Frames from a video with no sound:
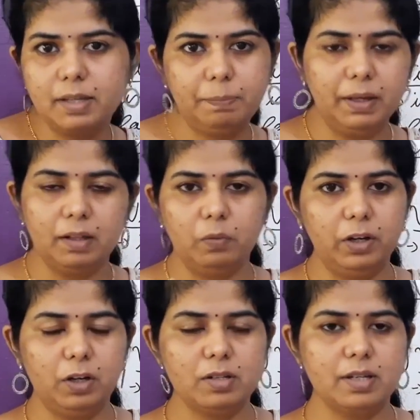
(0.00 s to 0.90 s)
skipping the
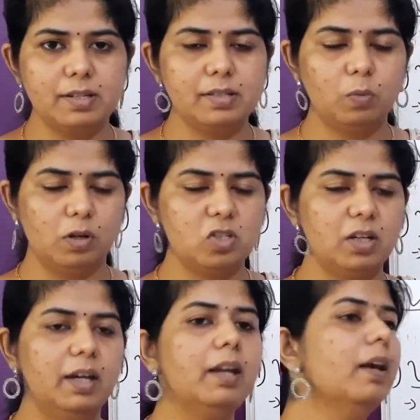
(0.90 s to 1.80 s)
videos and
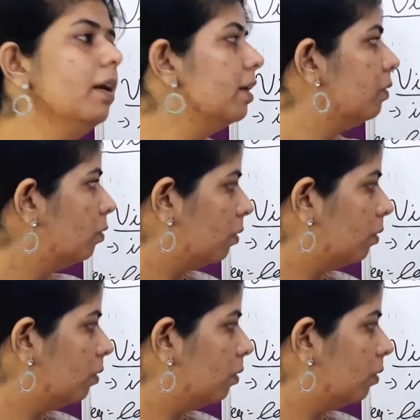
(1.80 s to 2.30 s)
watching it.